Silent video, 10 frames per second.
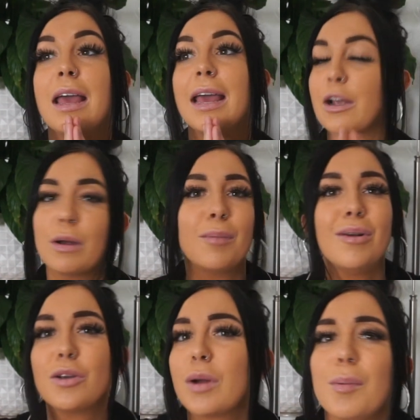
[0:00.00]

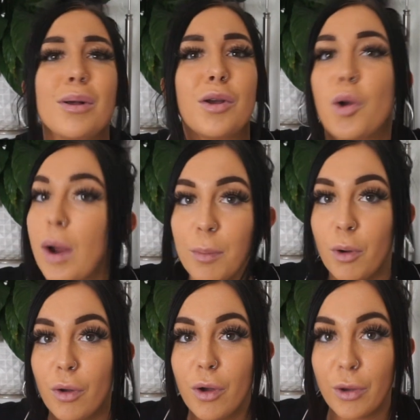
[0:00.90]

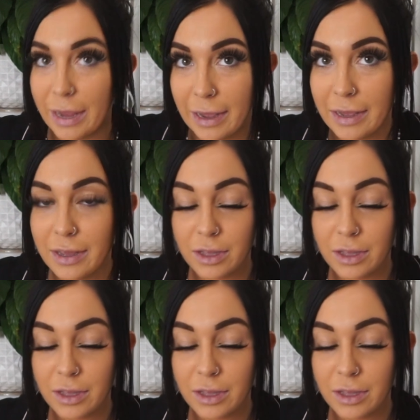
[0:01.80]
Incredible, okay?